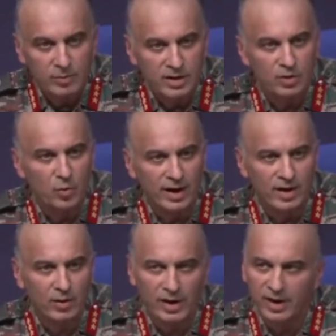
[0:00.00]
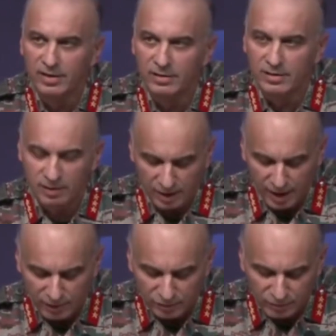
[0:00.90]
being well aware
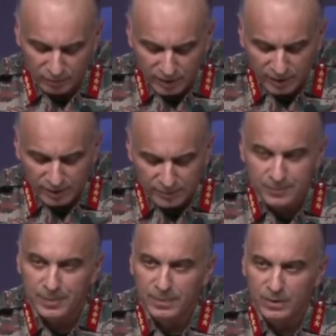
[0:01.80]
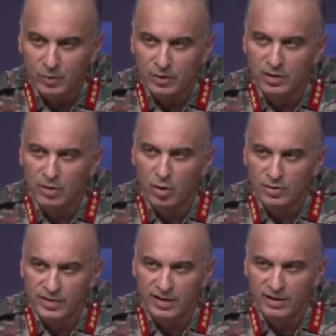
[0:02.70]
and familiar with the
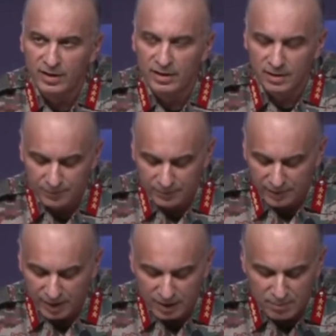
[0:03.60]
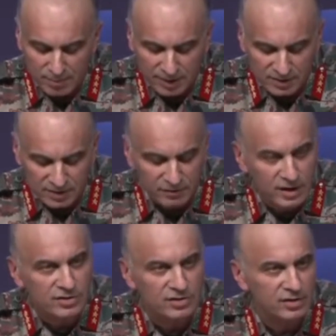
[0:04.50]
congenital and impulsive
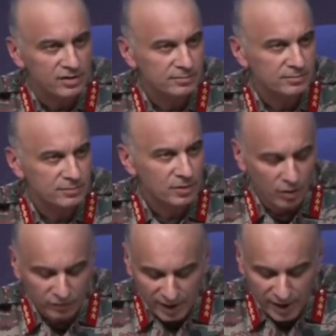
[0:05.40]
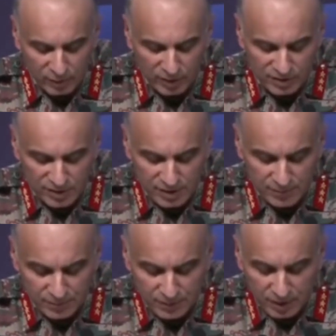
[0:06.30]
nature of our adversary,